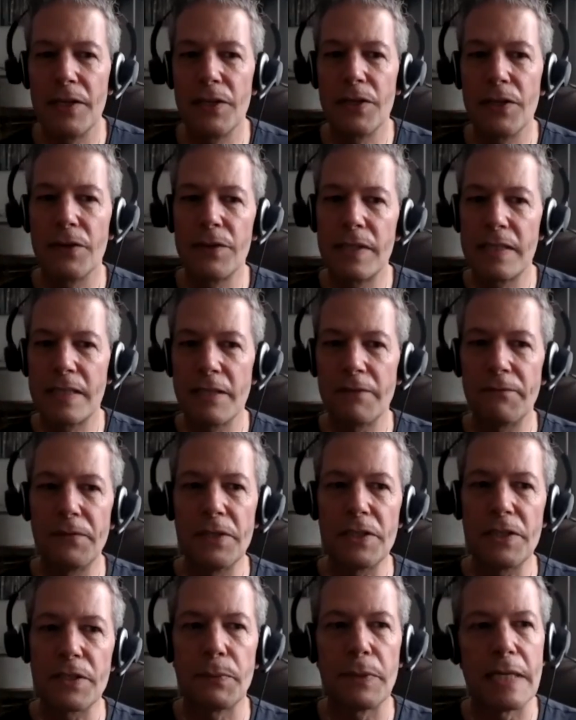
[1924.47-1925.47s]
you know the
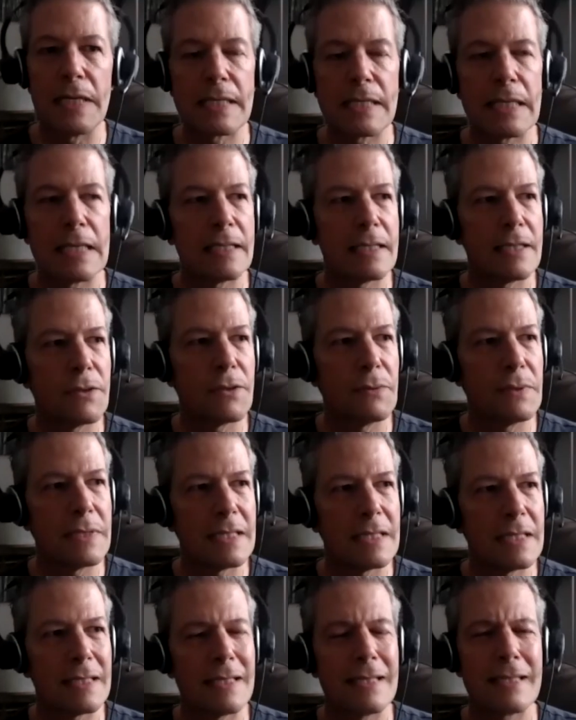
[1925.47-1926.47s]
difference was like there was
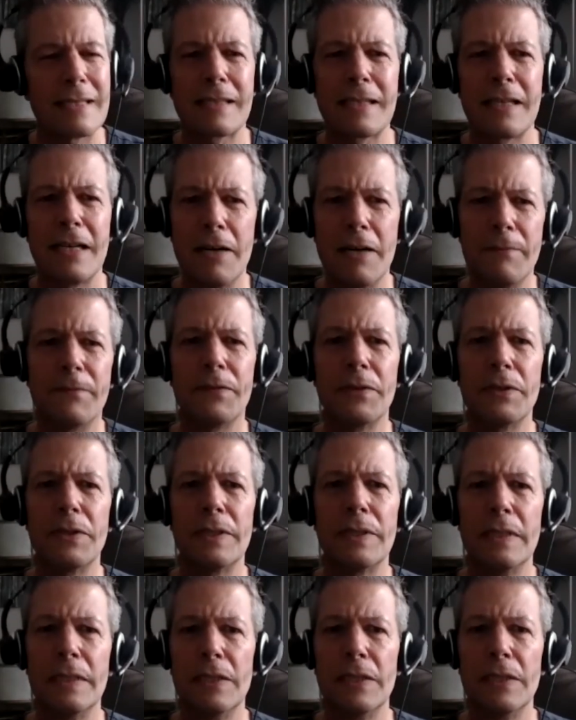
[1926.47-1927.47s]
like this comfort
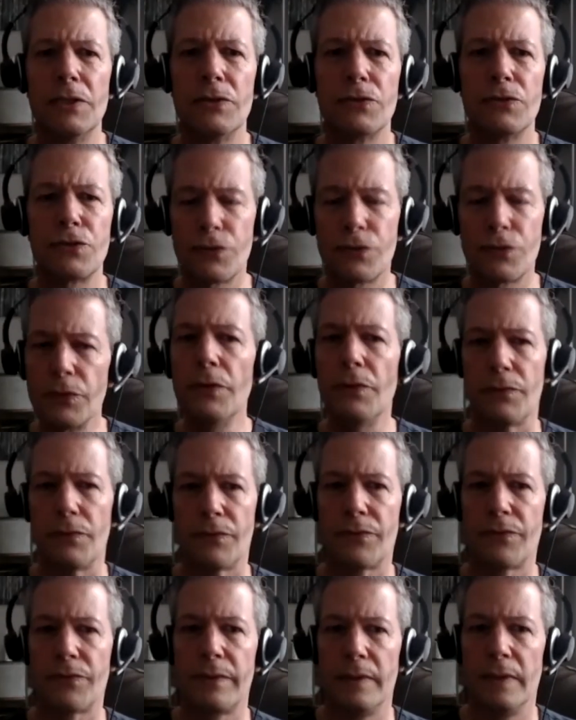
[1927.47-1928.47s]

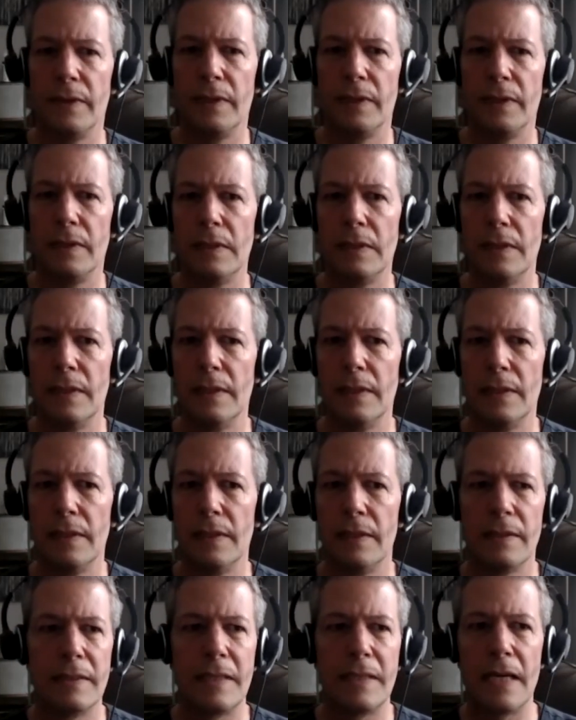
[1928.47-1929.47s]
truth
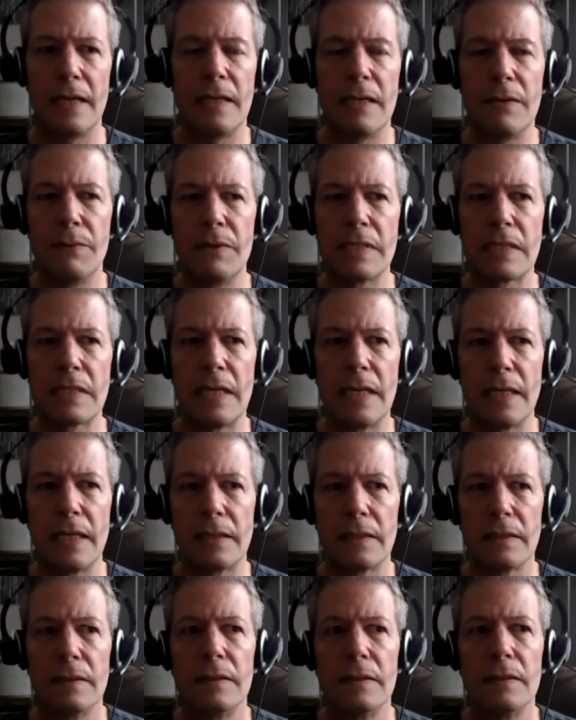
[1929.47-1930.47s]
that it was
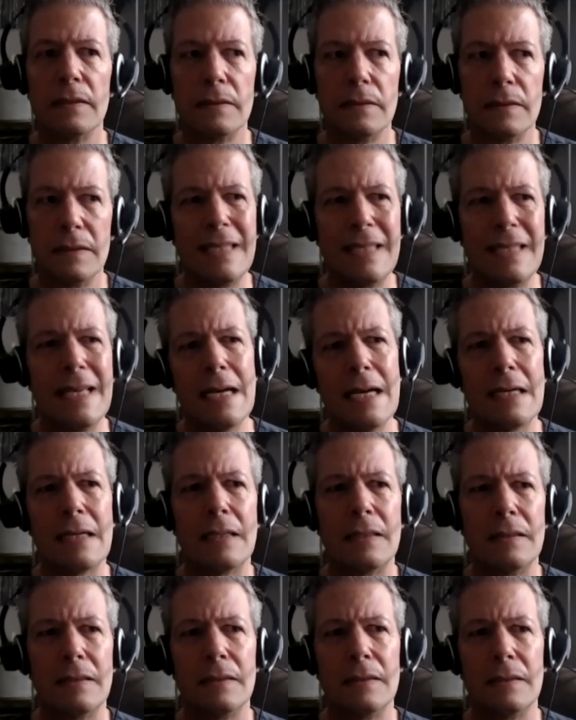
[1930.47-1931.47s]
like yeah
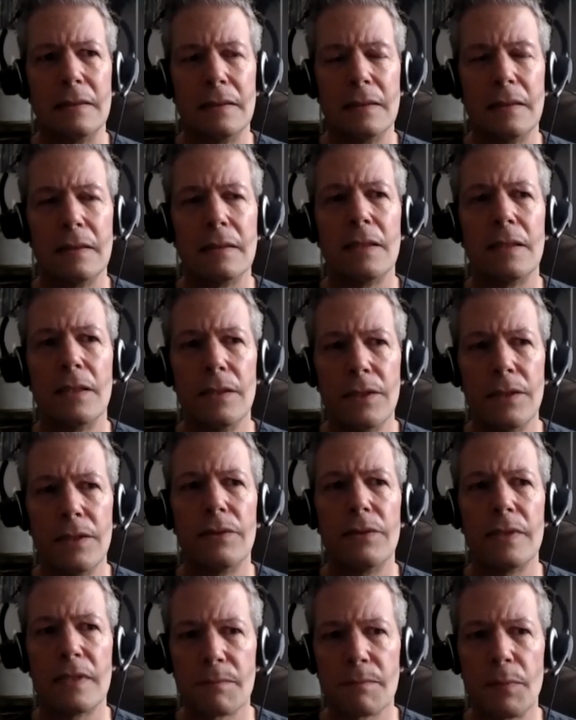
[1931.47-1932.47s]
you
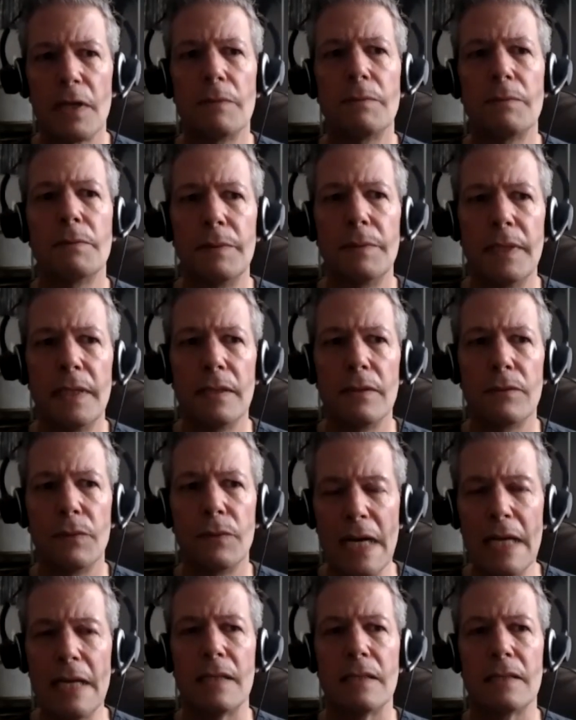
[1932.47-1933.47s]
know it's probably
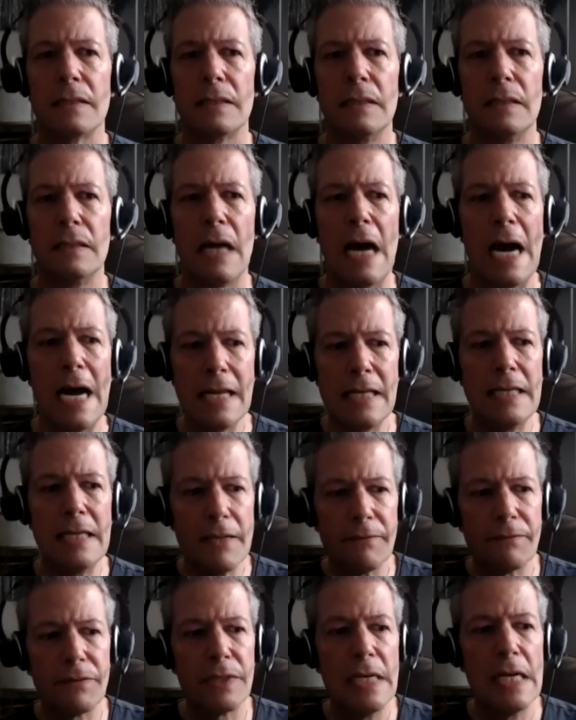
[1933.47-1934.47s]
right i
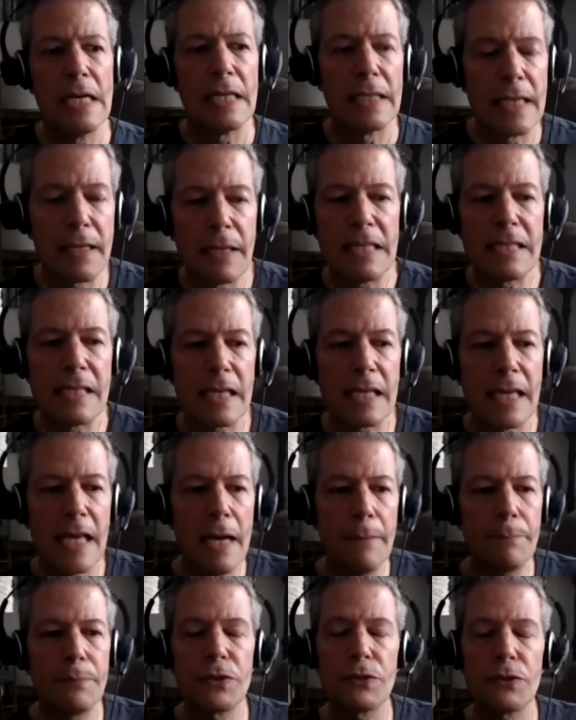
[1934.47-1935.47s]
never like because it
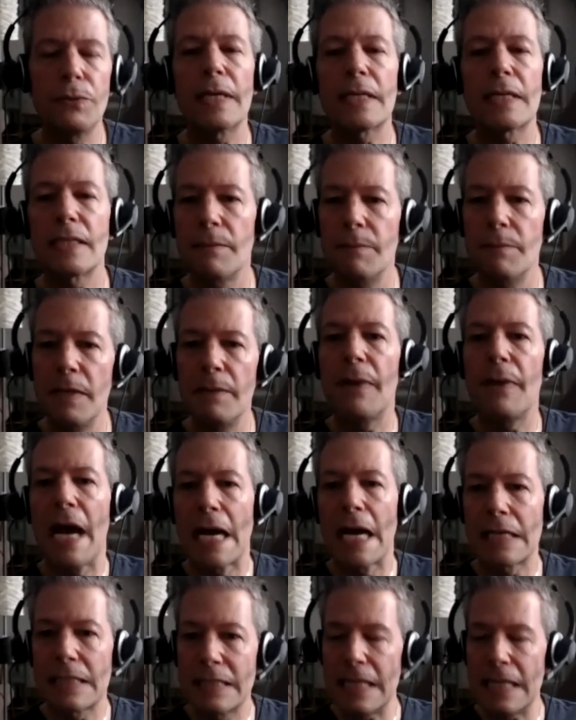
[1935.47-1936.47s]
kept directing me
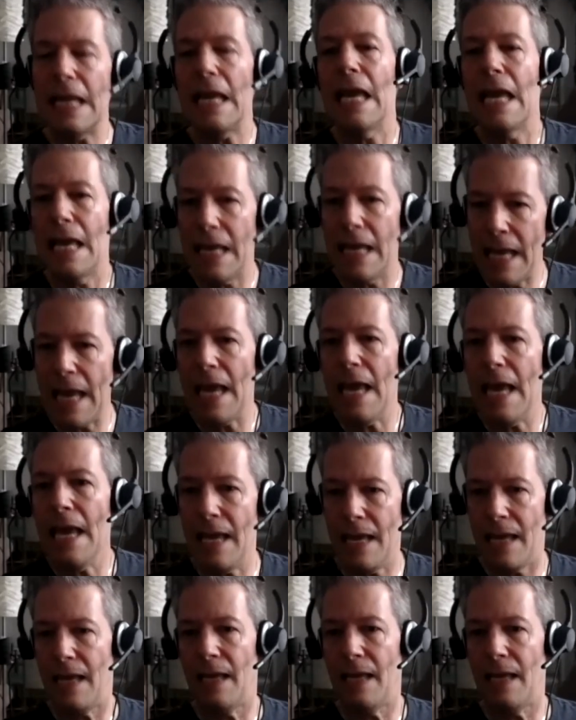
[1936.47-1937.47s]
back to aa